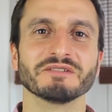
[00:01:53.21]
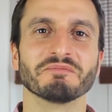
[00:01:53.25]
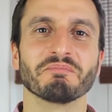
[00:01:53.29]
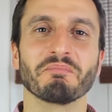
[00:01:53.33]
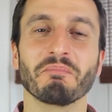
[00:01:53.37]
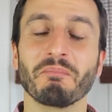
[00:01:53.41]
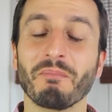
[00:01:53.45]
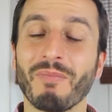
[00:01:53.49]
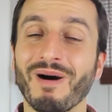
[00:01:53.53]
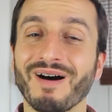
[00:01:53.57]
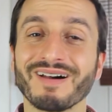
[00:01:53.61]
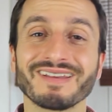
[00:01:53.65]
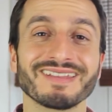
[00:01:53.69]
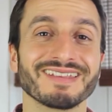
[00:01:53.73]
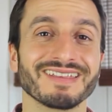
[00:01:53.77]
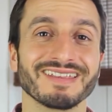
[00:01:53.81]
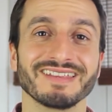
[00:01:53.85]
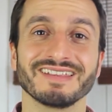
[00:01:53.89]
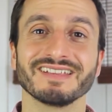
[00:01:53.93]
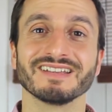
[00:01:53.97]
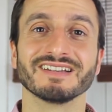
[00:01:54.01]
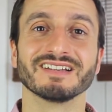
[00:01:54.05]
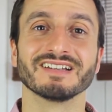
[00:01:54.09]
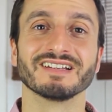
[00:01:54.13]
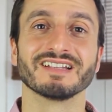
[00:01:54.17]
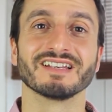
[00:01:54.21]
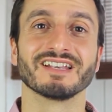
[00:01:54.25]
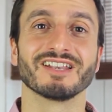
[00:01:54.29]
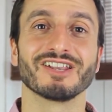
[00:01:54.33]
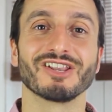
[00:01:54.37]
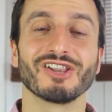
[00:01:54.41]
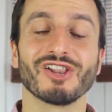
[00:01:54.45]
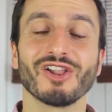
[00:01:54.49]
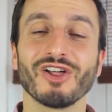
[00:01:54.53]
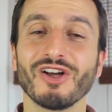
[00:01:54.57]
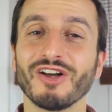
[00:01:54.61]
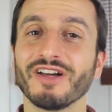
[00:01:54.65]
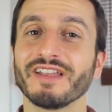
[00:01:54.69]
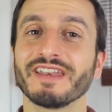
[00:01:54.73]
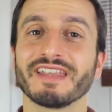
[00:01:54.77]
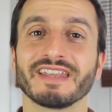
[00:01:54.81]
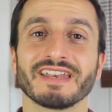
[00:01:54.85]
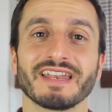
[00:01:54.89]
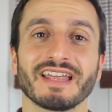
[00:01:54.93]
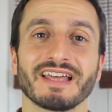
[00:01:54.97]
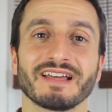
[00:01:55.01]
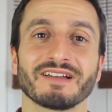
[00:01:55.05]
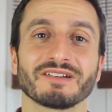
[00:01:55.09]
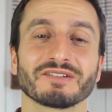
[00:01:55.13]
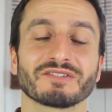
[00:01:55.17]
money
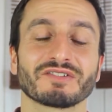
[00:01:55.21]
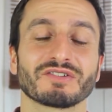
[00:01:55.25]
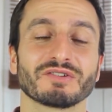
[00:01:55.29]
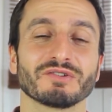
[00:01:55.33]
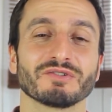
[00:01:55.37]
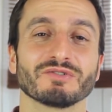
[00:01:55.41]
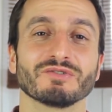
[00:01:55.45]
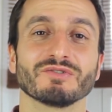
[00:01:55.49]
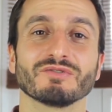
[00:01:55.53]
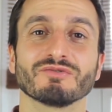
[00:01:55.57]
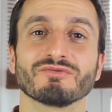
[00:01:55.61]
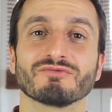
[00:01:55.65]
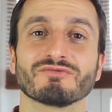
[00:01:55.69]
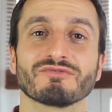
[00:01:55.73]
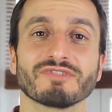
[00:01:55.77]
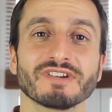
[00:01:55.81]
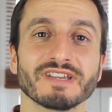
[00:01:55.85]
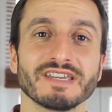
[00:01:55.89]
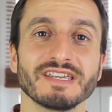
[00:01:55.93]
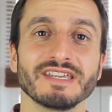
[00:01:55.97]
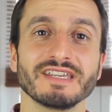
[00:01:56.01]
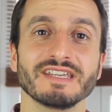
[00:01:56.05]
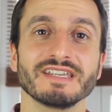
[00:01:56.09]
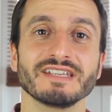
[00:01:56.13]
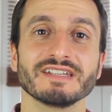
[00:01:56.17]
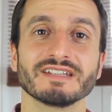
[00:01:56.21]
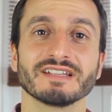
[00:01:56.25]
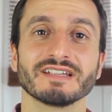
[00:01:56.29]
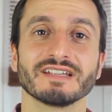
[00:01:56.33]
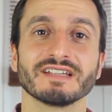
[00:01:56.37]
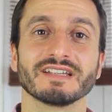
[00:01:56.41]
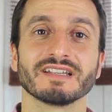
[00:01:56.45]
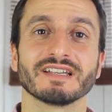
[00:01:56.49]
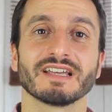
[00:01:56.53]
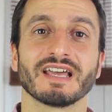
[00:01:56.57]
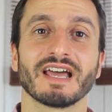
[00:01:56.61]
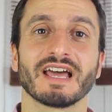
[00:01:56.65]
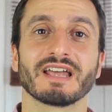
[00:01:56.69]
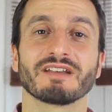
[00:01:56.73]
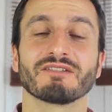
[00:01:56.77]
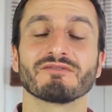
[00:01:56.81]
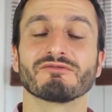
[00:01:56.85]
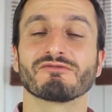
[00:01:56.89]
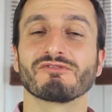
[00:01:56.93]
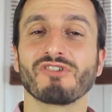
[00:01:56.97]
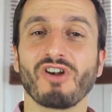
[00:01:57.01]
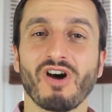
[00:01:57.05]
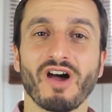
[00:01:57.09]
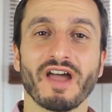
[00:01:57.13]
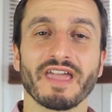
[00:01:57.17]
learning how to read
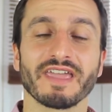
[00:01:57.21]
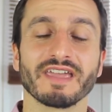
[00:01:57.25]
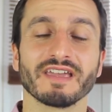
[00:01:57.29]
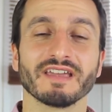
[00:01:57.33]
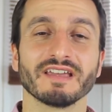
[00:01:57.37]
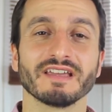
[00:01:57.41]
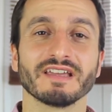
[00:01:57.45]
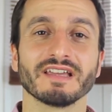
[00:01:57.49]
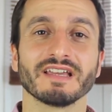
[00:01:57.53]
and write,